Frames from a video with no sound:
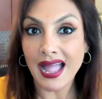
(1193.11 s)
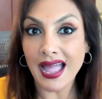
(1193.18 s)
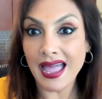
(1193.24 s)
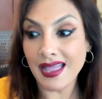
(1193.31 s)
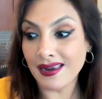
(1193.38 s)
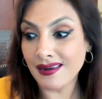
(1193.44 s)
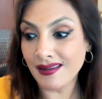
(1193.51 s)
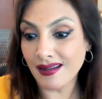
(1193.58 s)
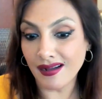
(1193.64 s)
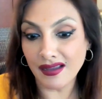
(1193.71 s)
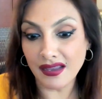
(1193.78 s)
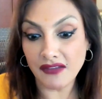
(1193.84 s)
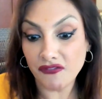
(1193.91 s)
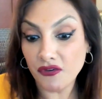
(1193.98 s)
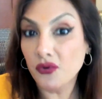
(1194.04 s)
And
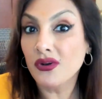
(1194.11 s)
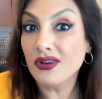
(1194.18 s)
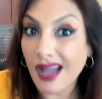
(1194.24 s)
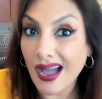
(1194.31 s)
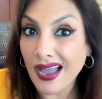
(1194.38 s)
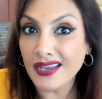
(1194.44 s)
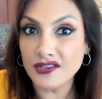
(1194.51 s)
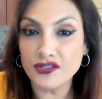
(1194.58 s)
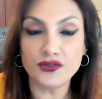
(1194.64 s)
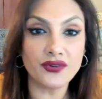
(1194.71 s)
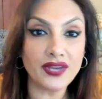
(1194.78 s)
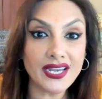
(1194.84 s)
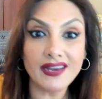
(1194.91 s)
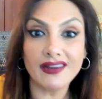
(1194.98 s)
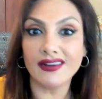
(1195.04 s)
if you'd like to
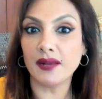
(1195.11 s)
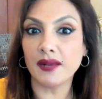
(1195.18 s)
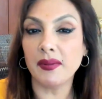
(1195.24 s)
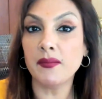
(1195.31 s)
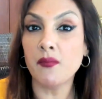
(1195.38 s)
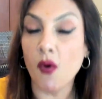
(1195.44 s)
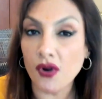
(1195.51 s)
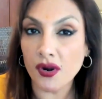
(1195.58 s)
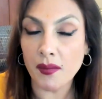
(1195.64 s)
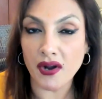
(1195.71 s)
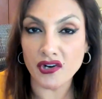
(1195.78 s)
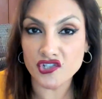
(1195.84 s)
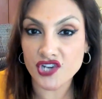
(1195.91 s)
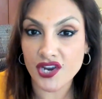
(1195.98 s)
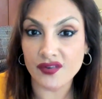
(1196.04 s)
read a little bit more
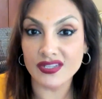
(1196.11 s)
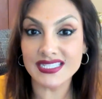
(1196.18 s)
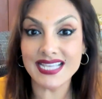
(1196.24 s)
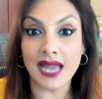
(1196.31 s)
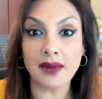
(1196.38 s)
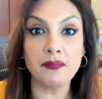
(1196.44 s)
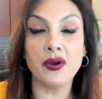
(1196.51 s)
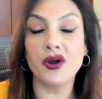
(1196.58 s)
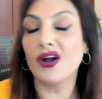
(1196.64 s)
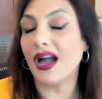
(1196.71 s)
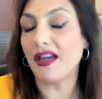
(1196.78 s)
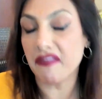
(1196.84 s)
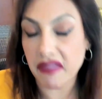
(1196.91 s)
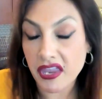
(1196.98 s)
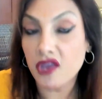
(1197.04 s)
about Sheryl Sandberg,
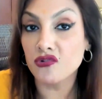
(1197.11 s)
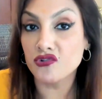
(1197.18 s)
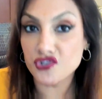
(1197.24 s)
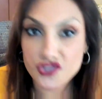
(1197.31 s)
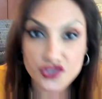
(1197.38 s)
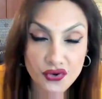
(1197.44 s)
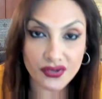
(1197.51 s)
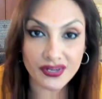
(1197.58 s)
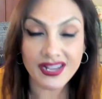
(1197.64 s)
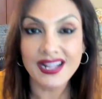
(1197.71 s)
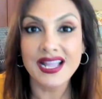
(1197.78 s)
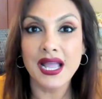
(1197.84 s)
I think you should,